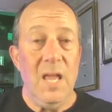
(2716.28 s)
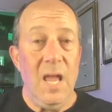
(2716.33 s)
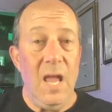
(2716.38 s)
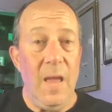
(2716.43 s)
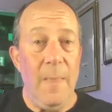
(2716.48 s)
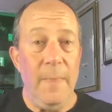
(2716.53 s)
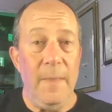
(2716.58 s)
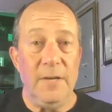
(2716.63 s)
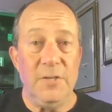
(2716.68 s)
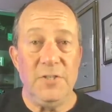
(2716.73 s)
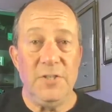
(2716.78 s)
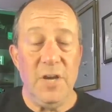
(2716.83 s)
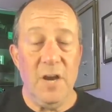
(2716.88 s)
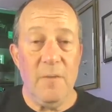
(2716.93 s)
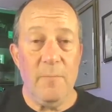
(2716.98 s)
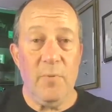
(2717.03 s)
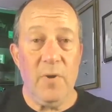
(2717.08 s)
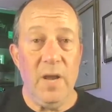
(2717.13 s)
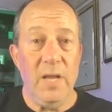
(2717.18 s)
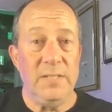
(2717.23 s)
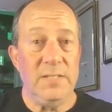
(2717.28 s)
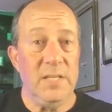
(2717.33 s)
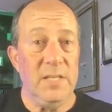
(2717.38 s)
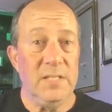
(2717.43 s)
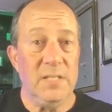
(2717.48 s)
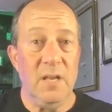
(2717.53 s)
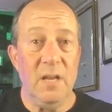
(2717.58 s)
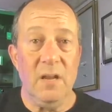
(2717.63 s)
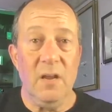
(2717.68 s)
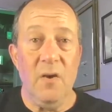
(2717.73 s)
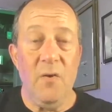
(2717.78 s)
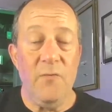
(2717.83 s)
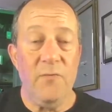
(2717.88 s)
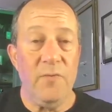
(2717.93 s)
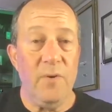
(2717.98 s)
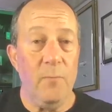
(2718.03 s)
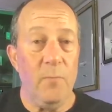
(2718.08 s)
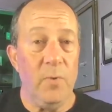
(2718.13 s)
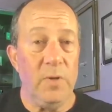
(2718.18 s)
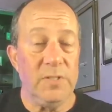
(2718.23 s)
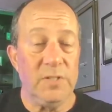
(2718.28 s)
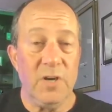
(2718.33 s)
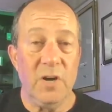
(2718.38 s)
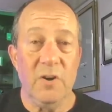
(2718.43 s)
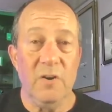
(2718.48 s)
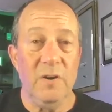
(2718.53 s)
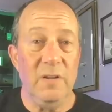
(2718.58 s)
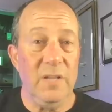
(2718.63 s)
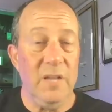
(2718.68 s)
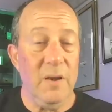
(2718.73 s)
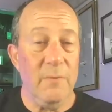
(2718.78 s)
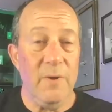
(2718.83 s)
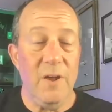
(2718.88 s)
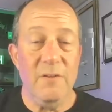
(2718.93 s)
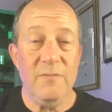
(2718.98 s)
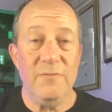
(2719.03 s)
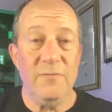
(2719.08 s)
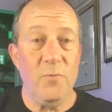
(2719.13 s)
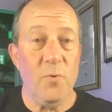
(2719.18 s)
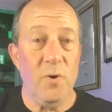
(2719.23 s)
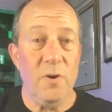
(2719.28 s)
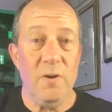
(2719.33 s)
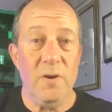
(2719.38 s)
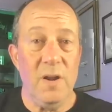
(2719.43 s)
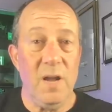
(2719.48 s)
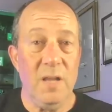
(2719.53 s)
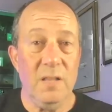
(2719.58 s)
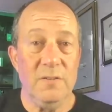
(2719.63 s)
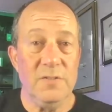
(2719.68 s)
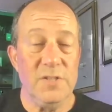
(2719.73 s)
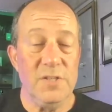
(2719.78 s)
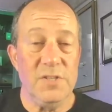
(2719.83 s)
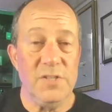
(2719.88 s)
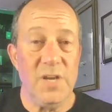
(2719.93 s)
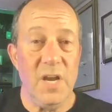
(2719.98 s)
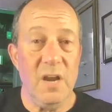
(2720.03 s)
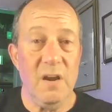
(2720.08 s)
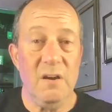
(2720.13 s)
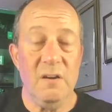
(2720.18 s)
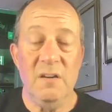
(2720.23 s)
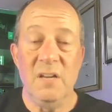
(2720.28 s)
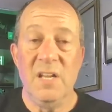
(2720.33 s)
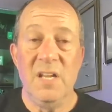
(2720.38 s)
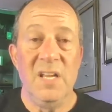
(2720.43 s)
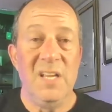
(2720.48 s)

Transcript: And the share price is going to go from what's currently around $400 a share,